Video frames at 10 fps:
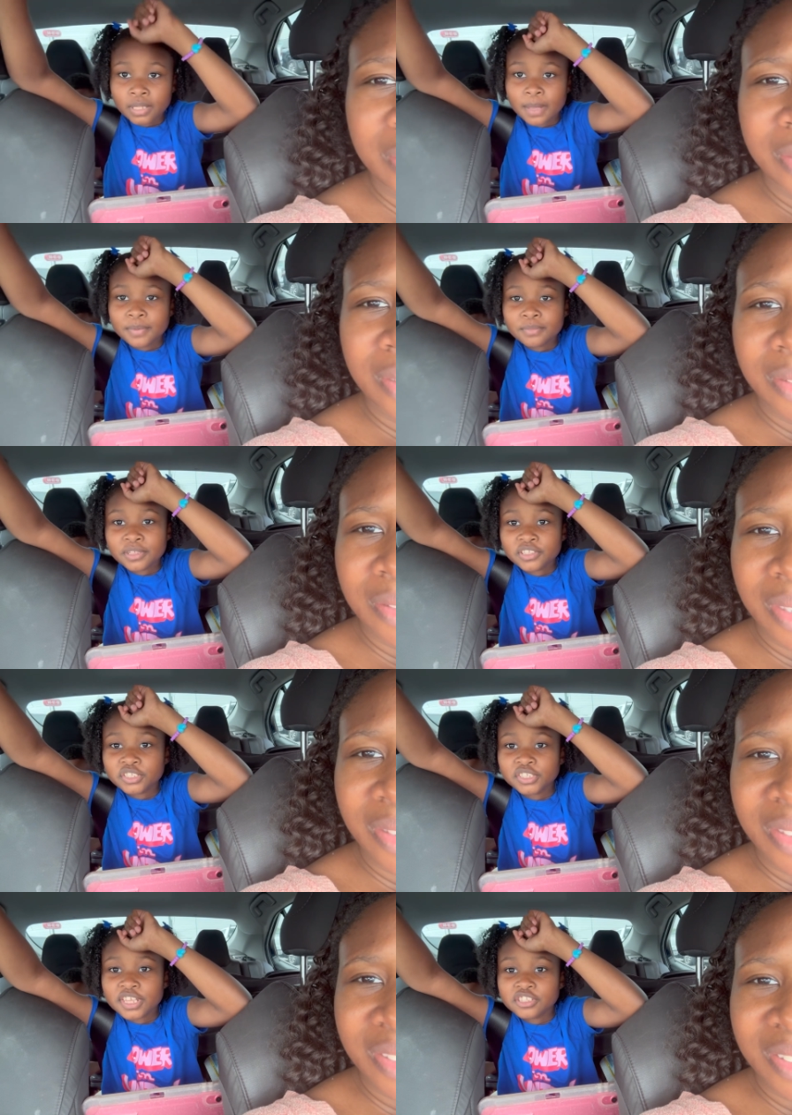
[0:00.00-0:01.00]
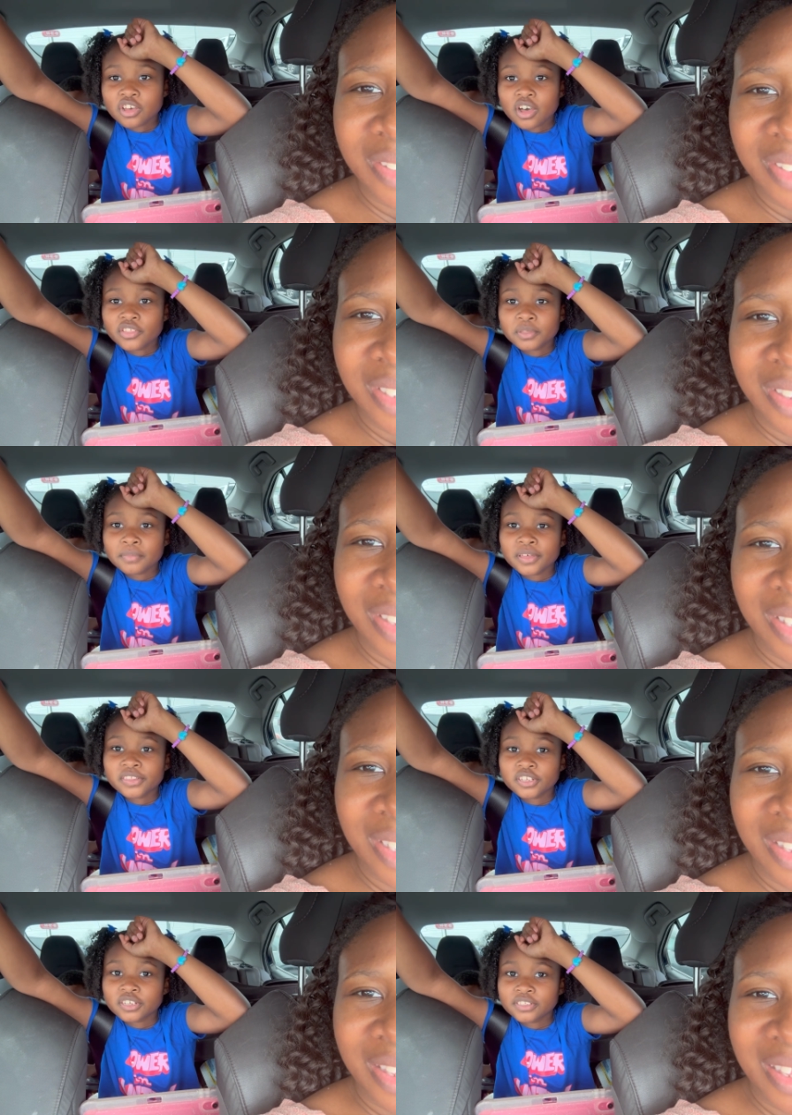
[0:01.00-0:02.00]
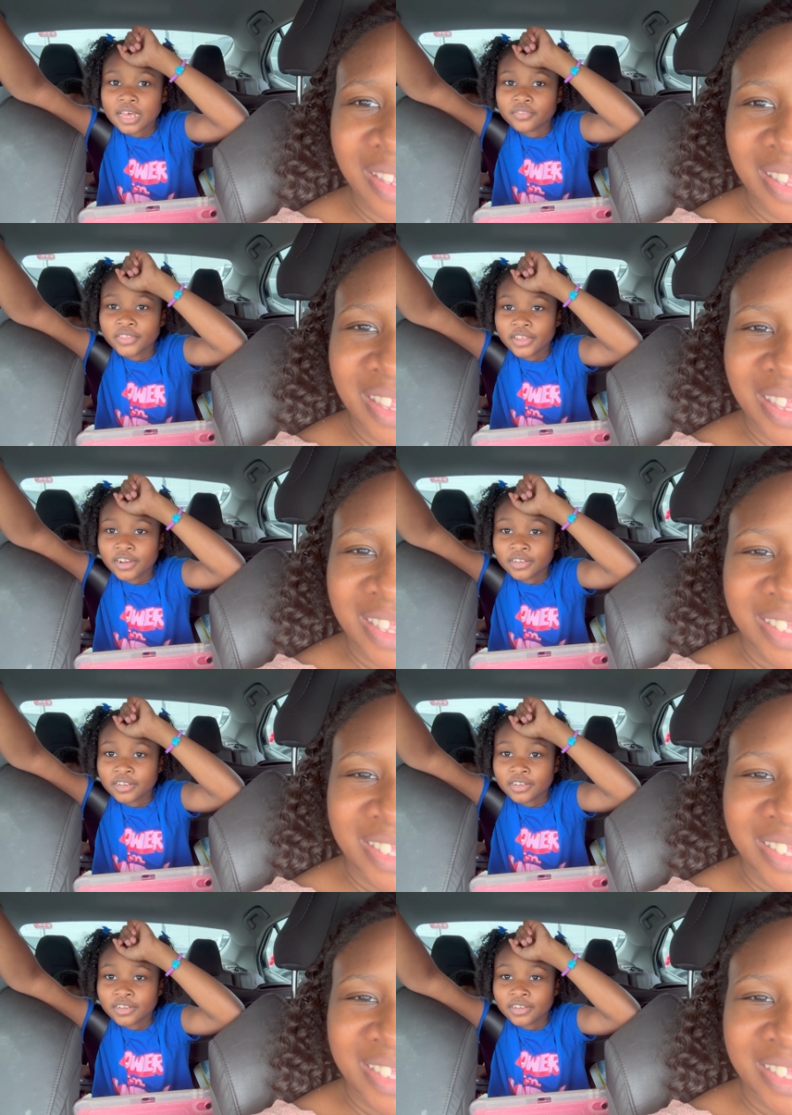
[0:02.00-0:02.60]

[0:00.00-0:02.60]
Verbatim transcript: Happy Mother's Day to all the mothers out there.